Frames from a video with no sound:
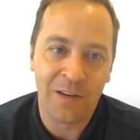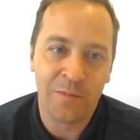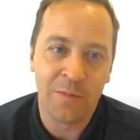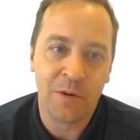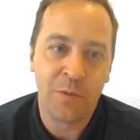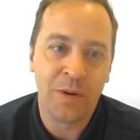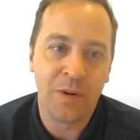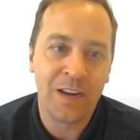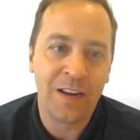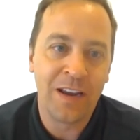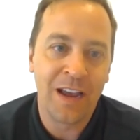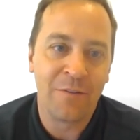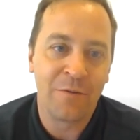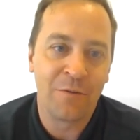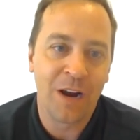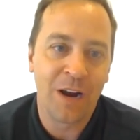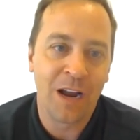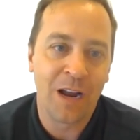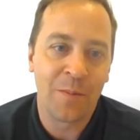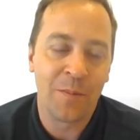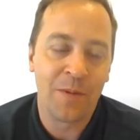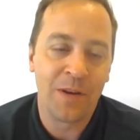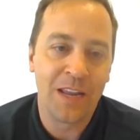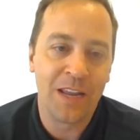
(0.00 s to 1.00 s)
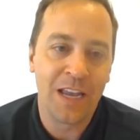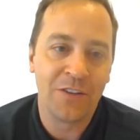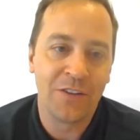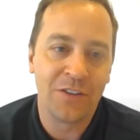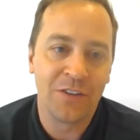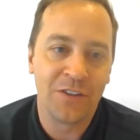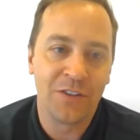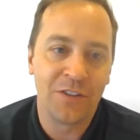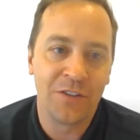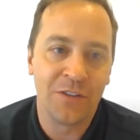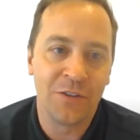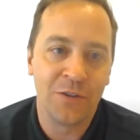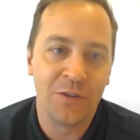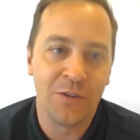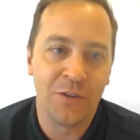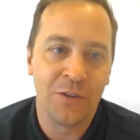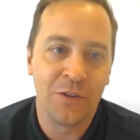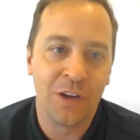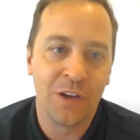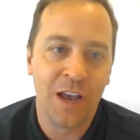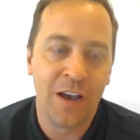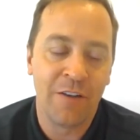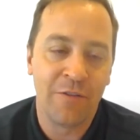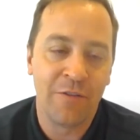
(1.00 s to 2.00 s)
but we have recommendations due to
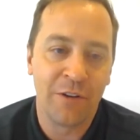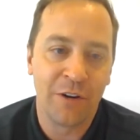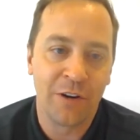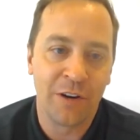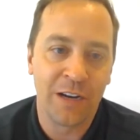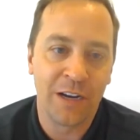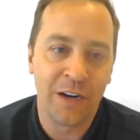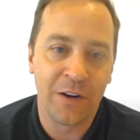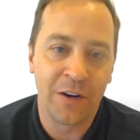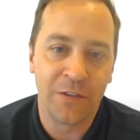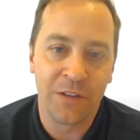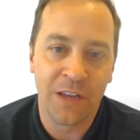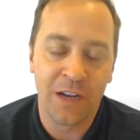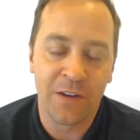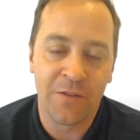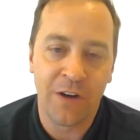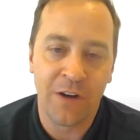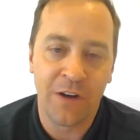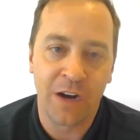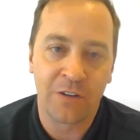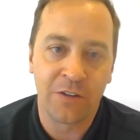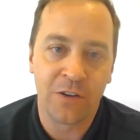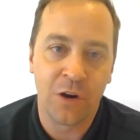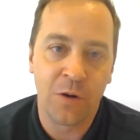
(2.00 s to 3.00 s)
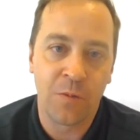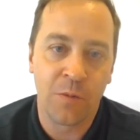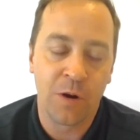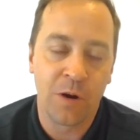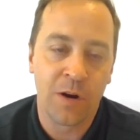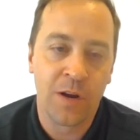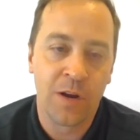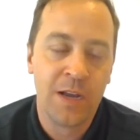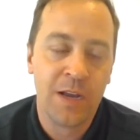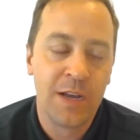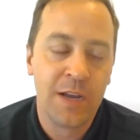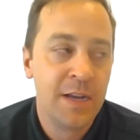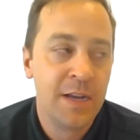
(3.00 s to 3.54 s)
the governor here at the end of October.